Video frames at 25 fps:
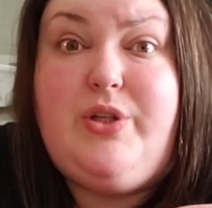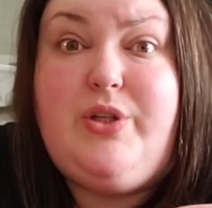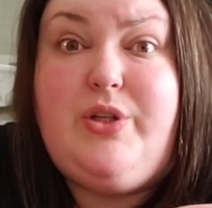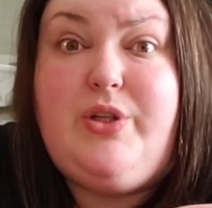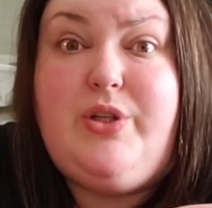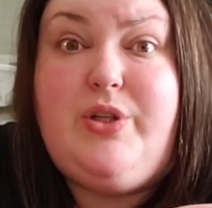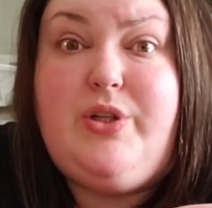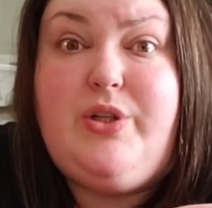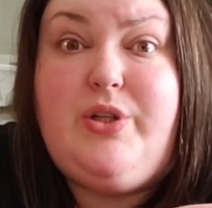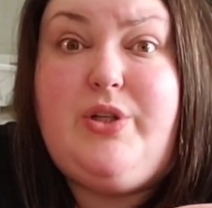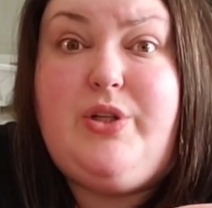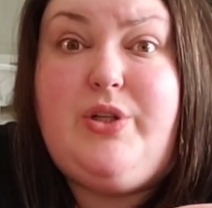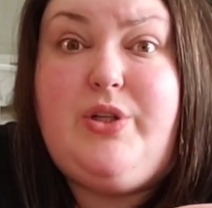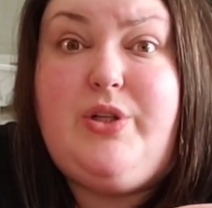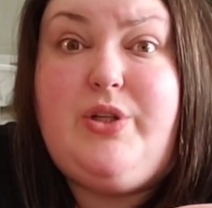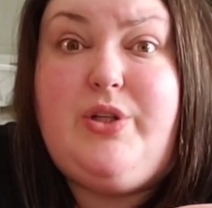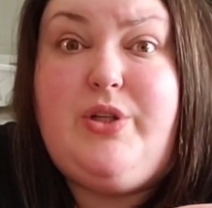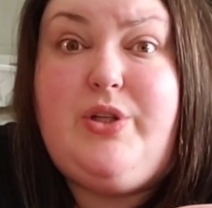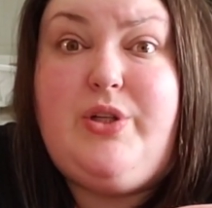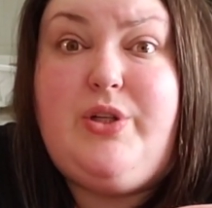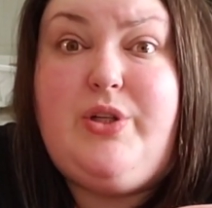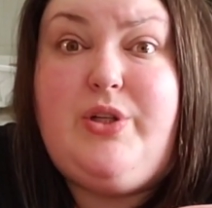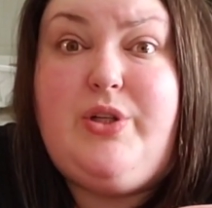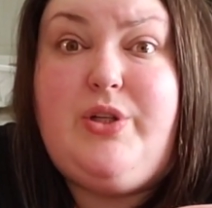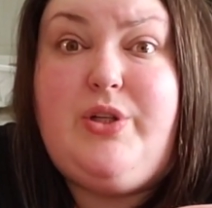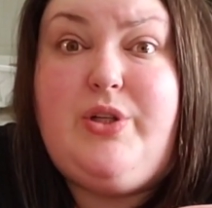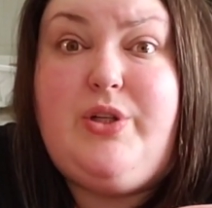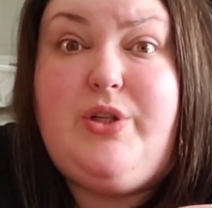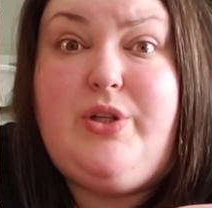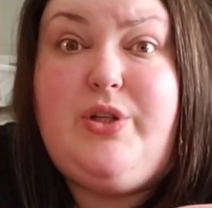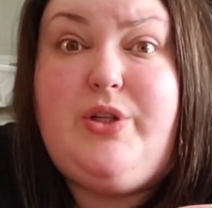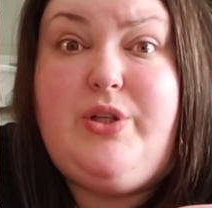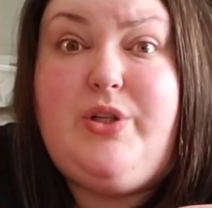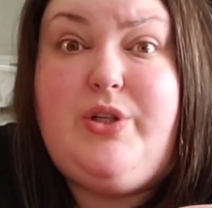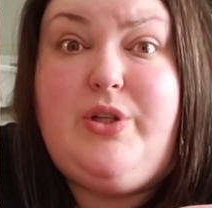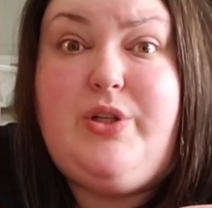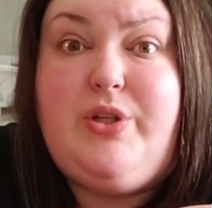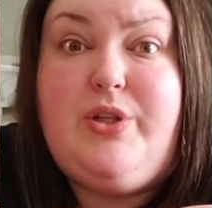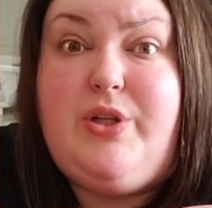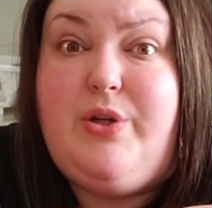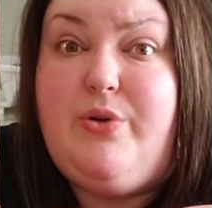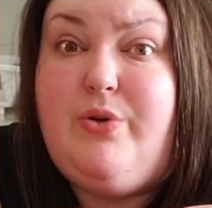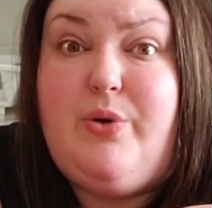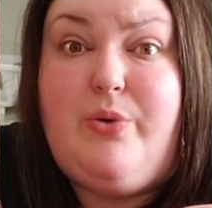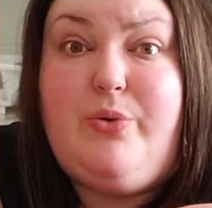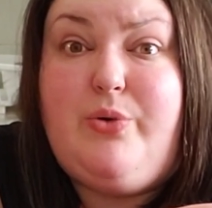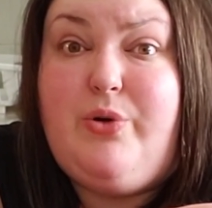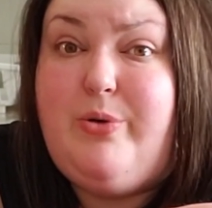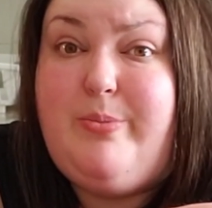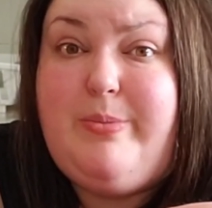And you're ridiculous, too. You
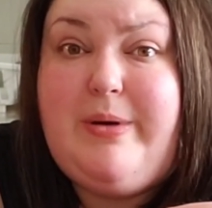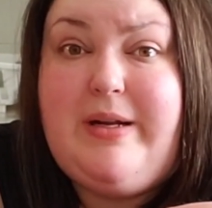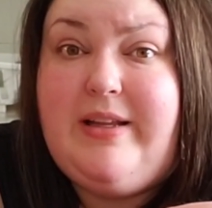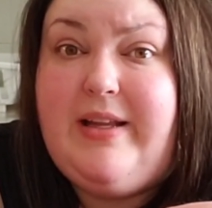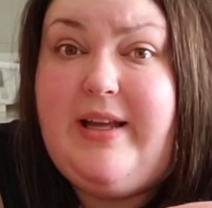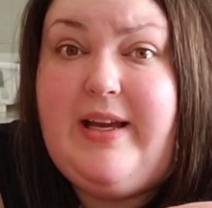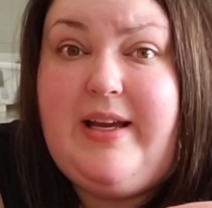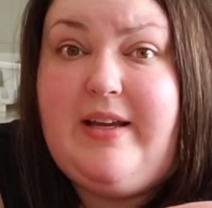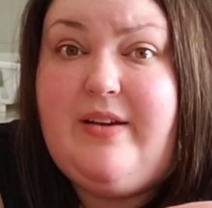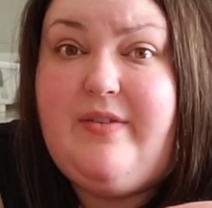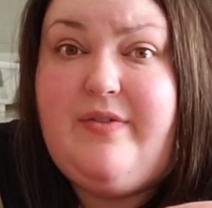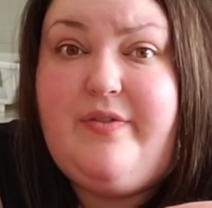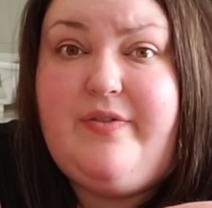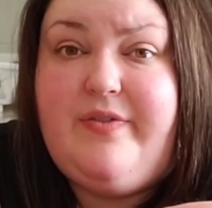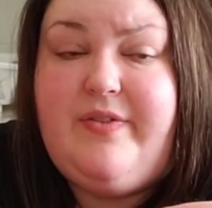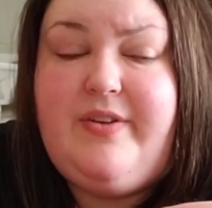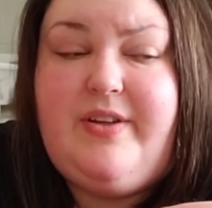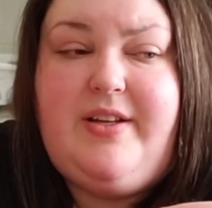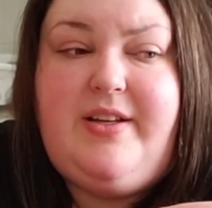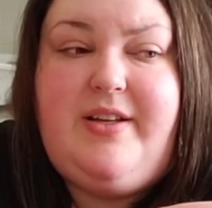don't know my life.